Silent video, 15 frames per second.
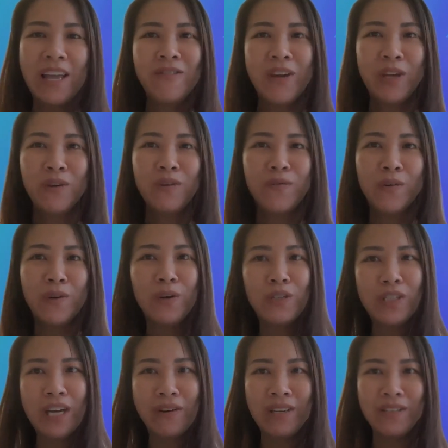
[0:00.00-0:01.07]
thank you for your
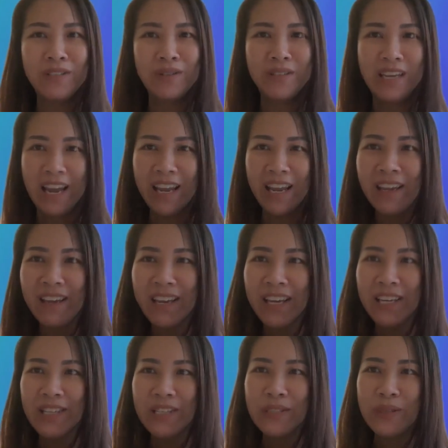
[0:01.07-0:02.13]
sharing today.
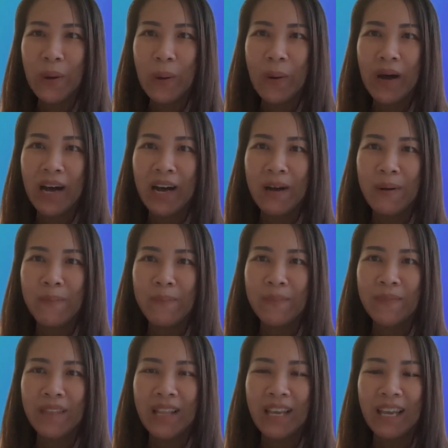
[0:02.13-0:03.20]
So
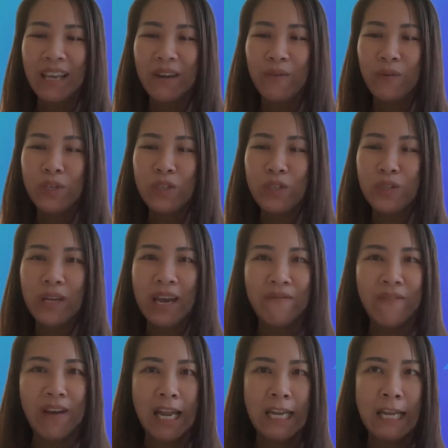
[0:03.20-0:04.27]
would you
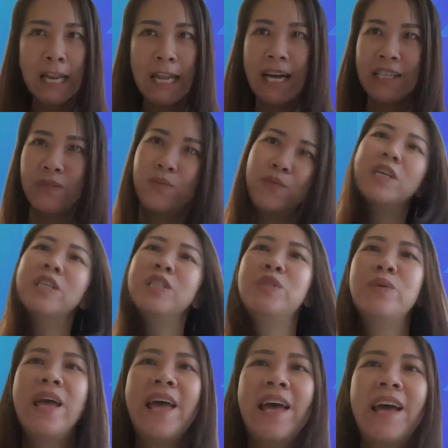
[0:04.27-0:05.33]
have any last words
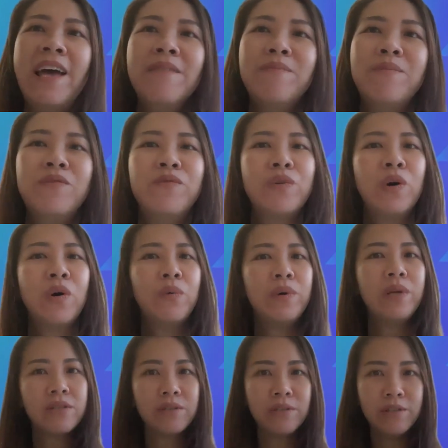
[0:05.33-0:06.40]
to add before
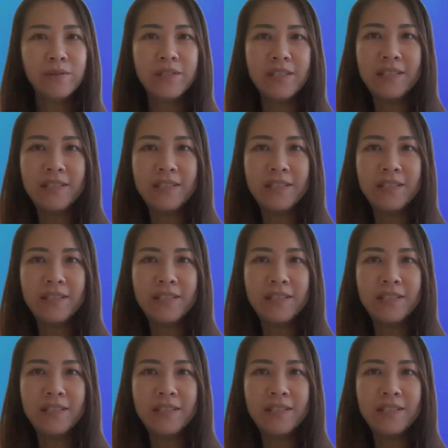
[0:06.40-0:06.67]
we conclude